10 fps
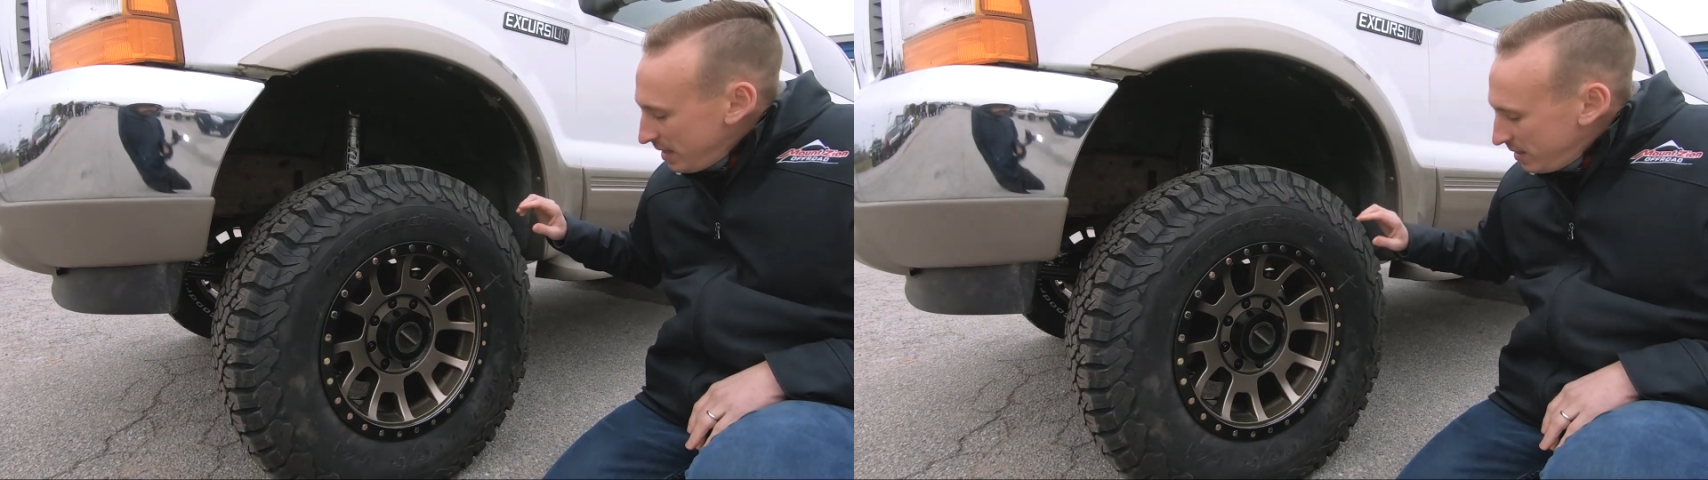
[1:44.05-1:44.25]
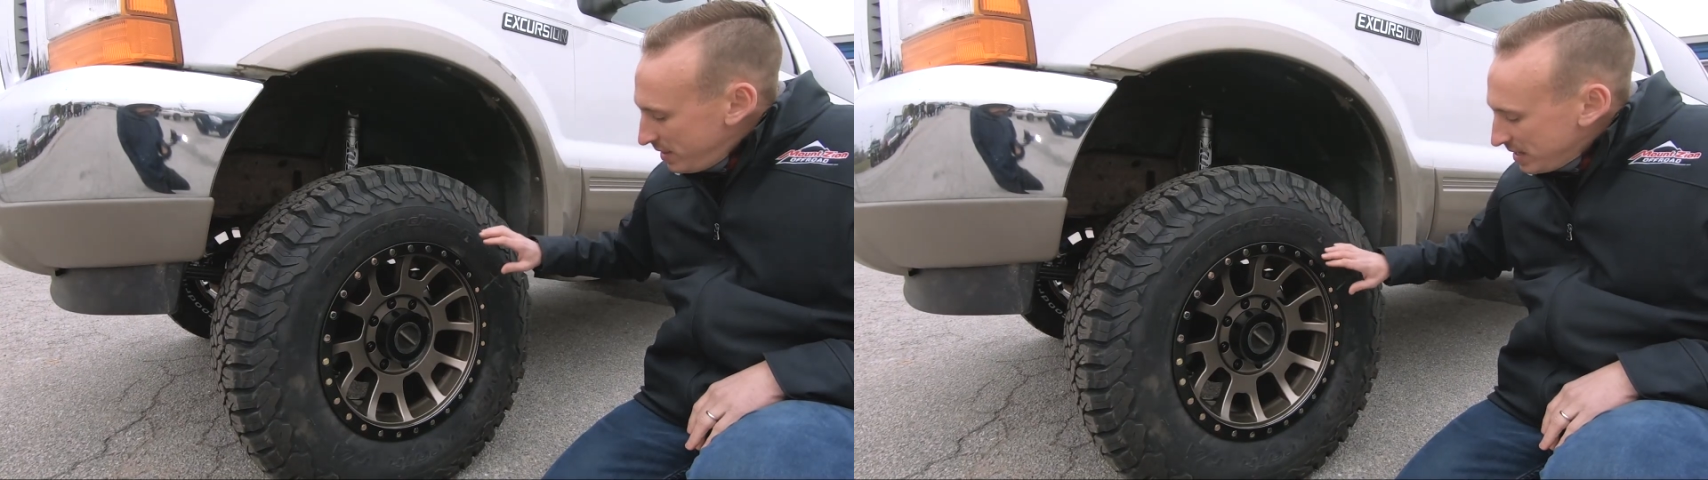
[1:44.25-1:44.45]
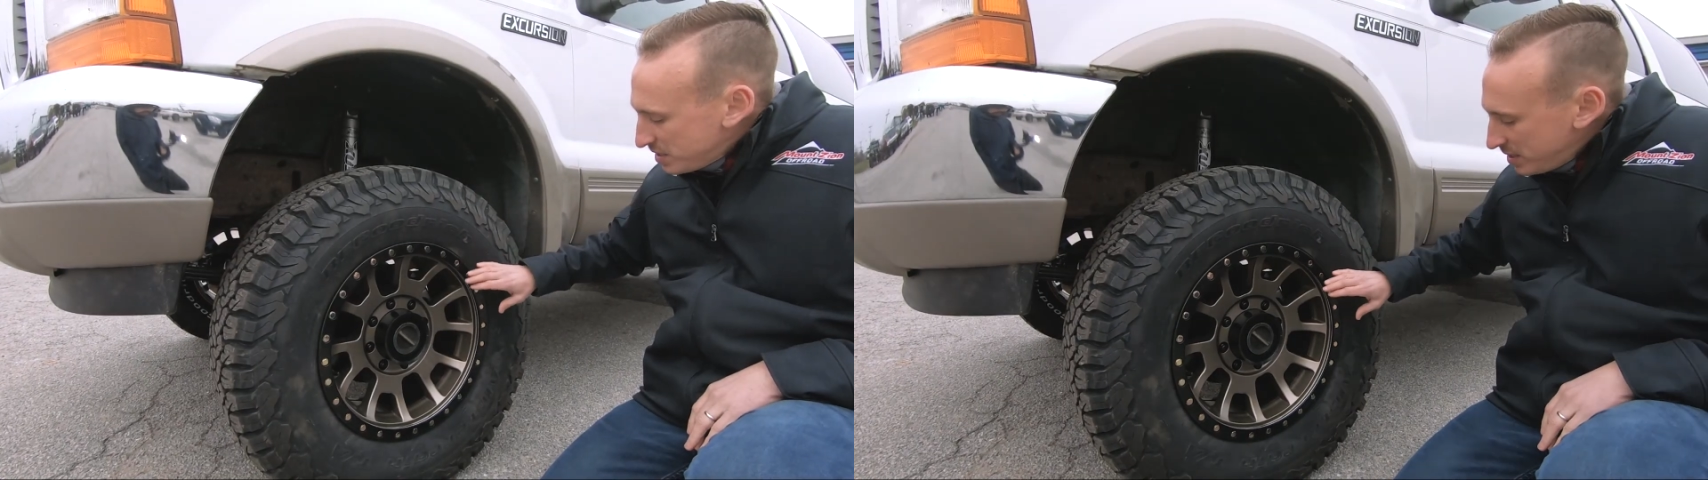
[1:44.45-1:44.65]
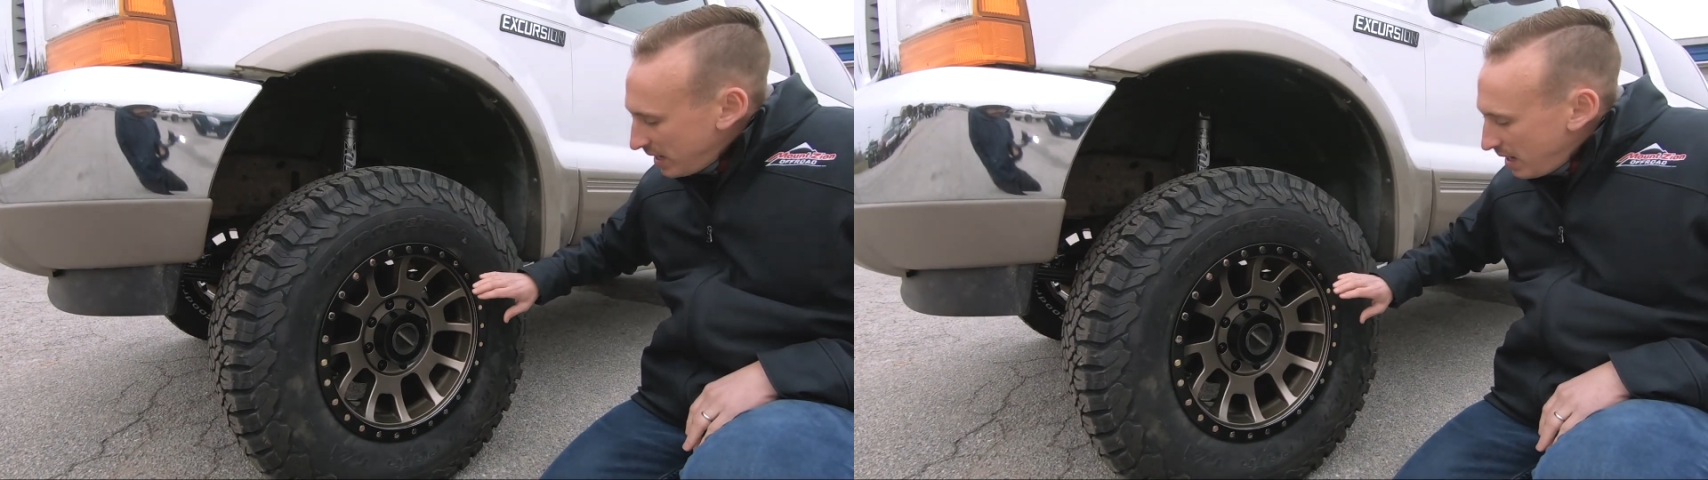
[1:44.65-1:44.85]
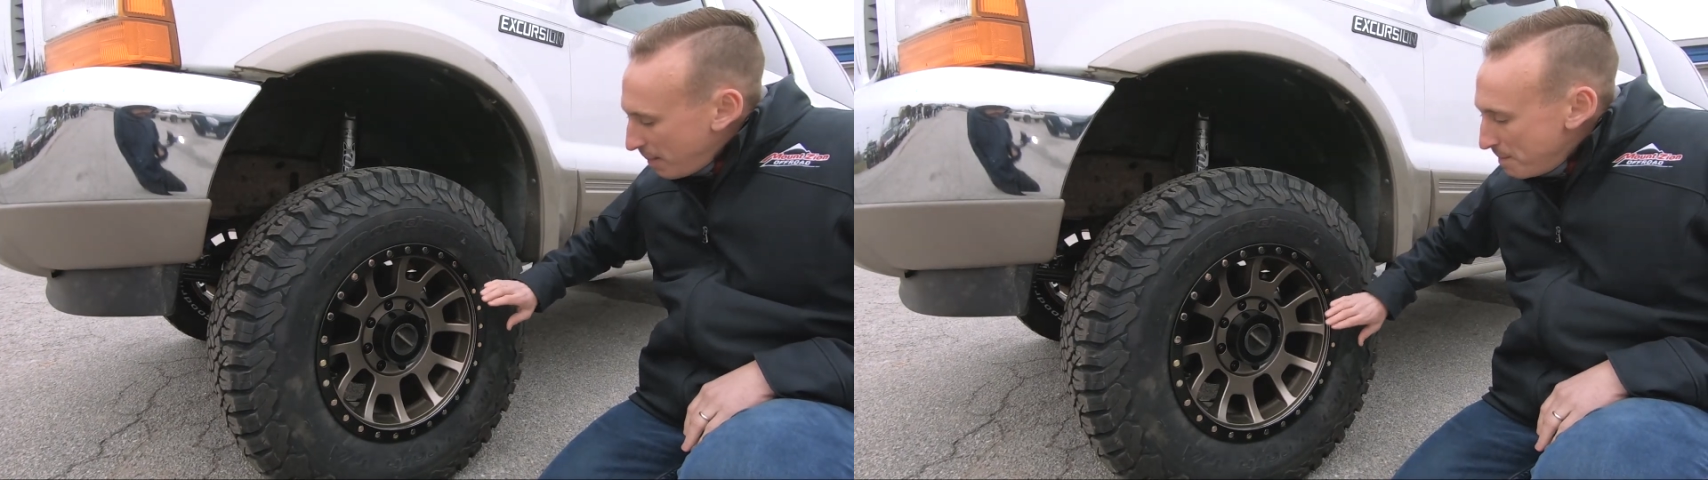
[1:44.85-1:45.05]
this
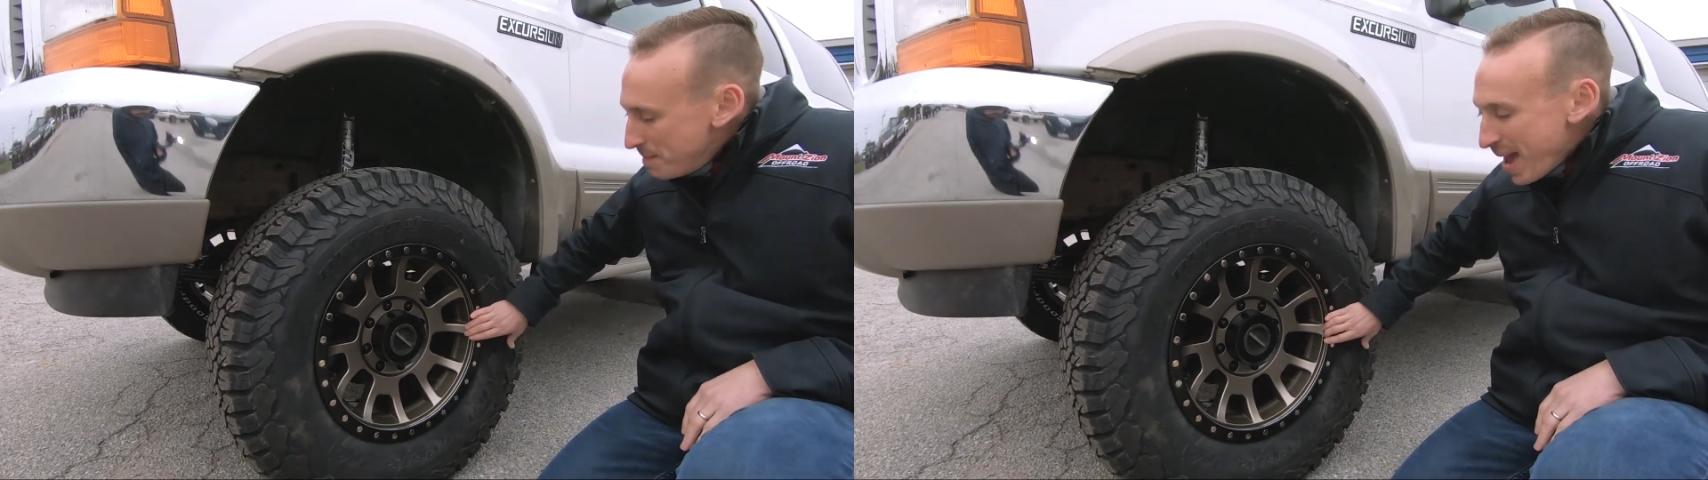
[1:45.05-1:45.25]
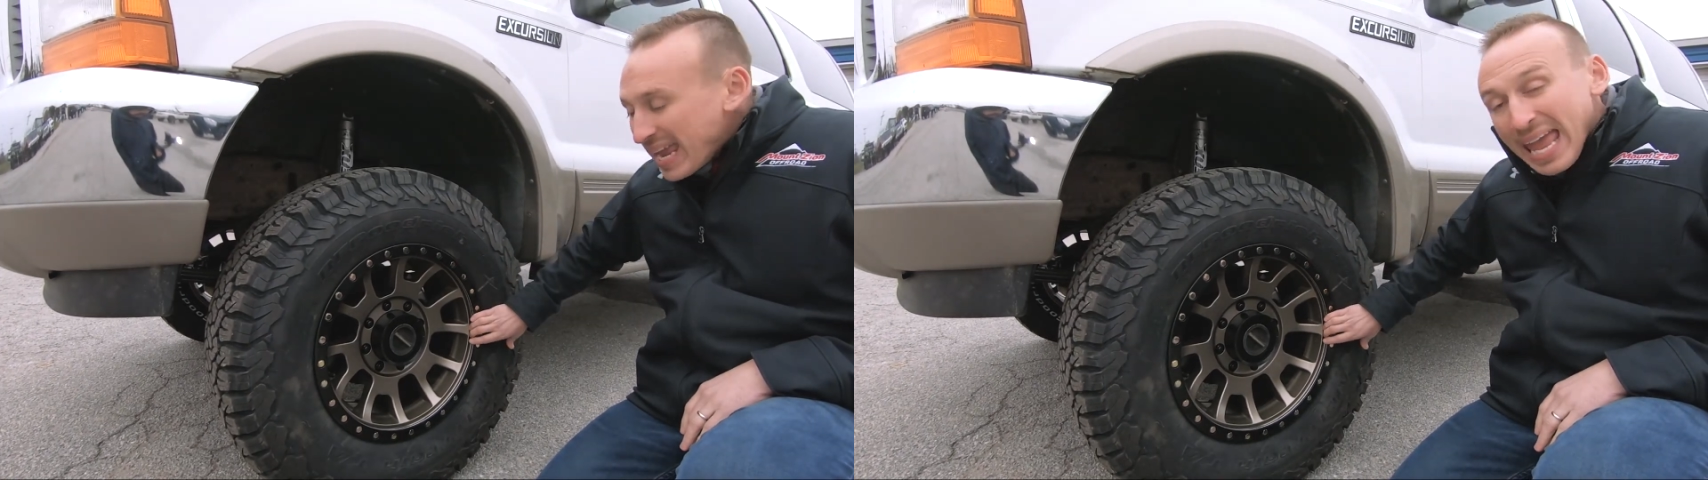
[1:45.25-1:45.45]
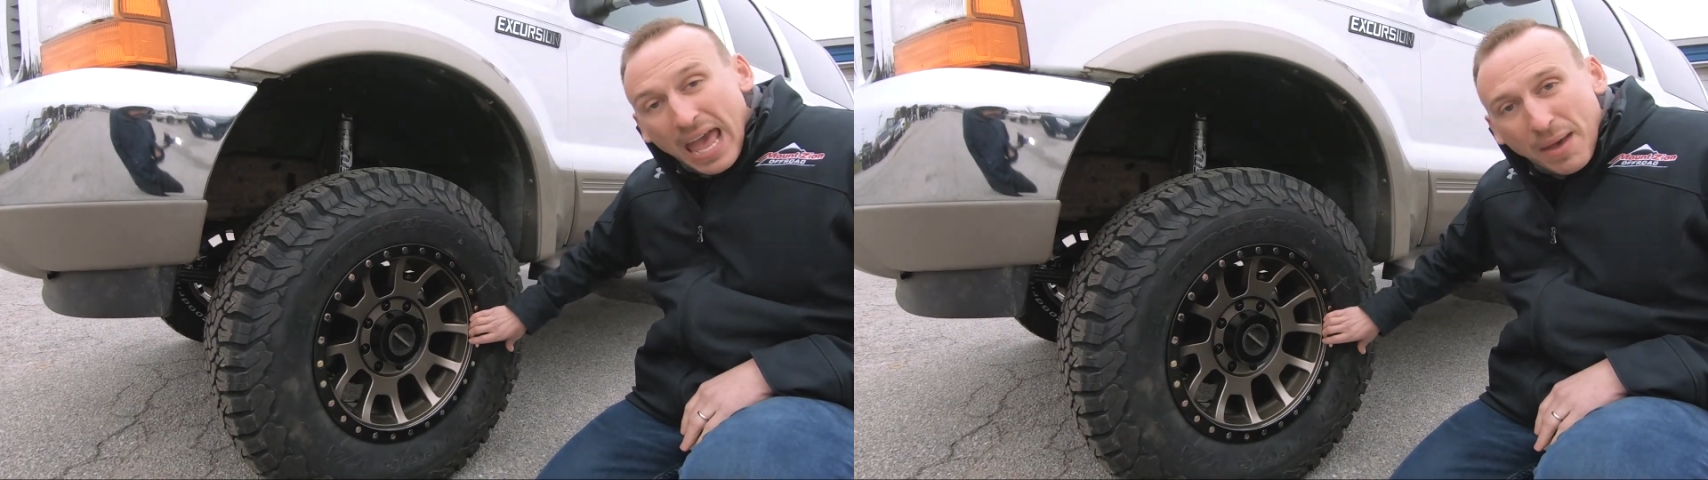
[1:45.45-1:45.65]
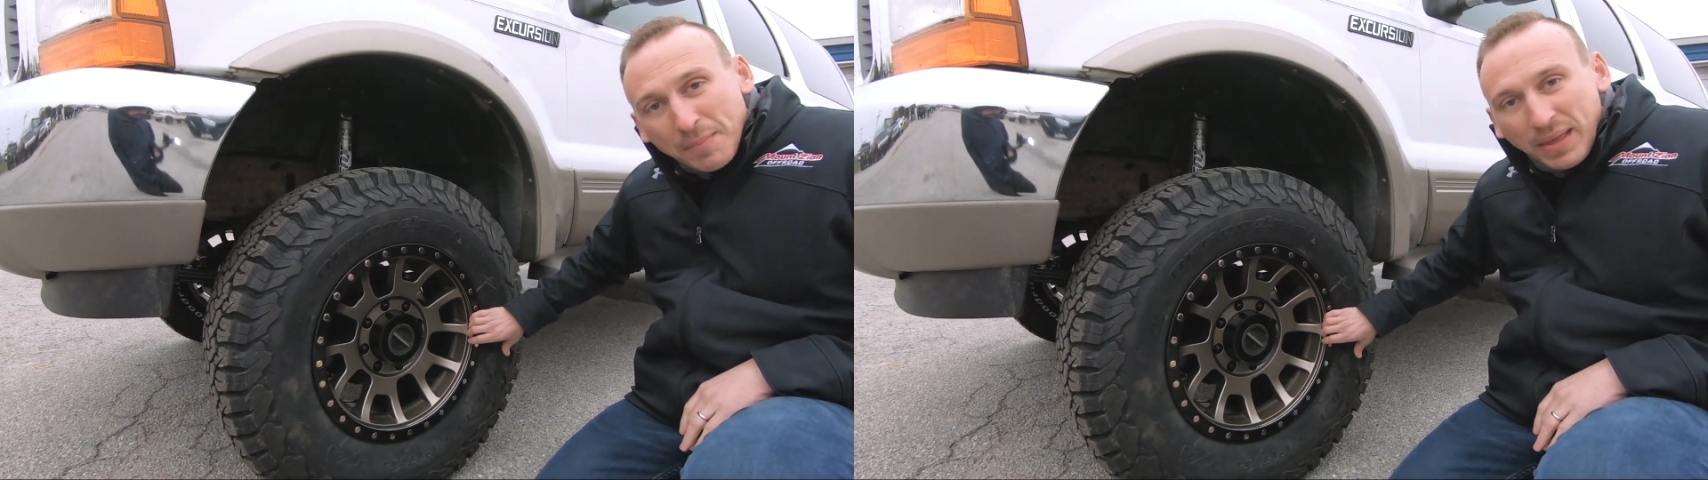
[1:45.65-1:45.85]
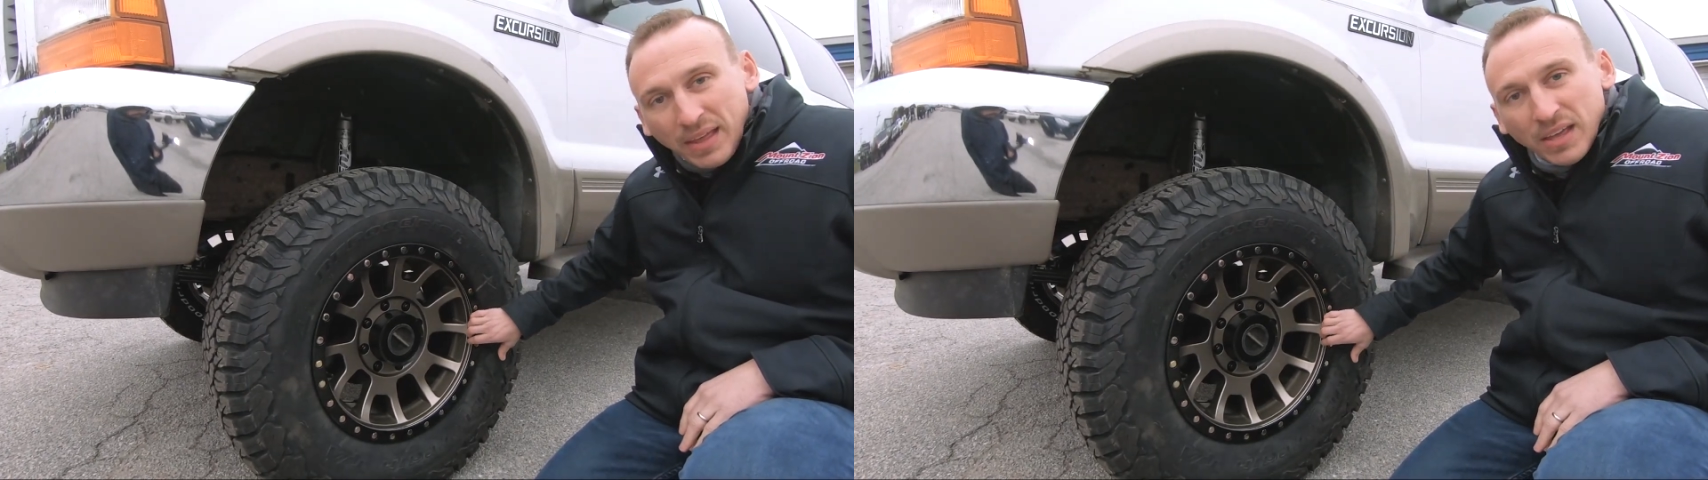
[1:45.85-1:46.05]
Mayhem